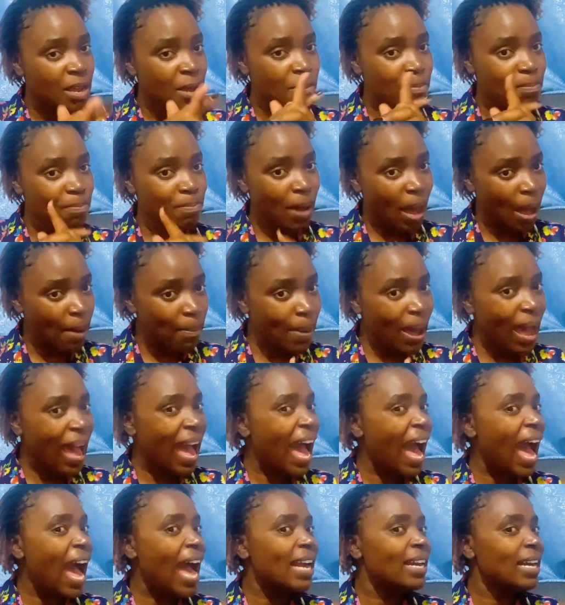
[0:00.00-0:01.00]
Baba
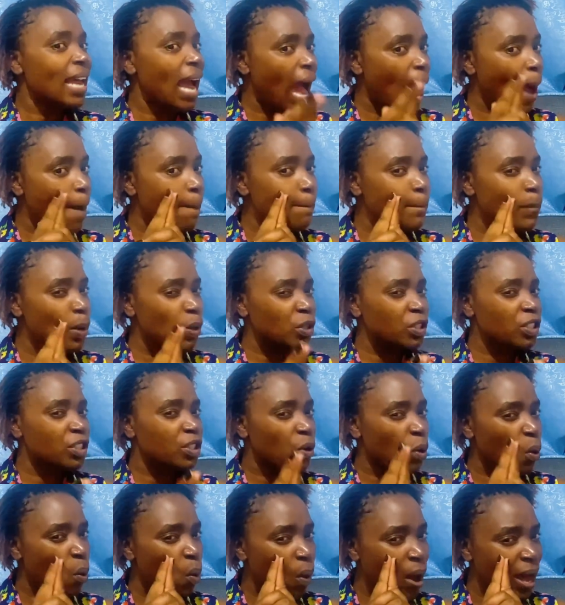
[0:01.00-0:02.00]
had a
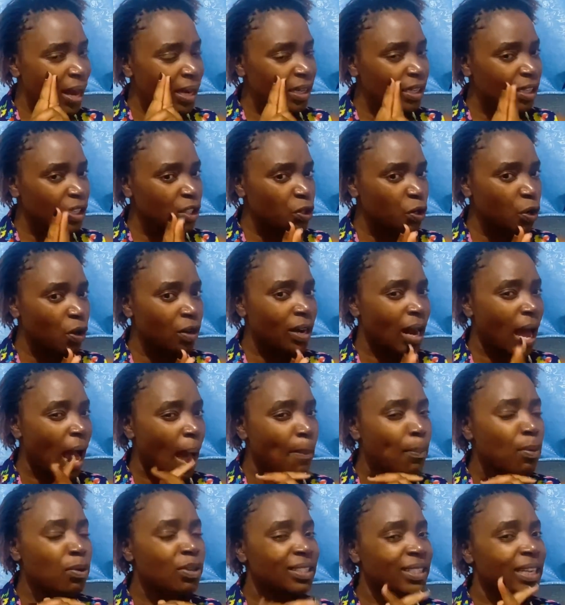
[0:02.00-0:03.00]

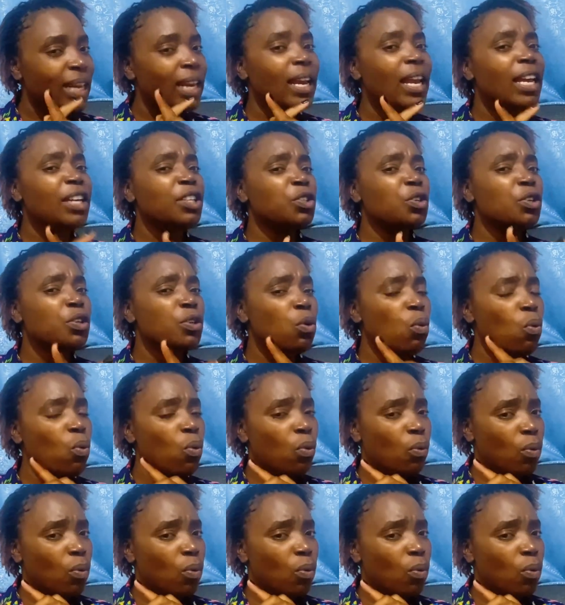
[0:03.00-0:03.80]
post-election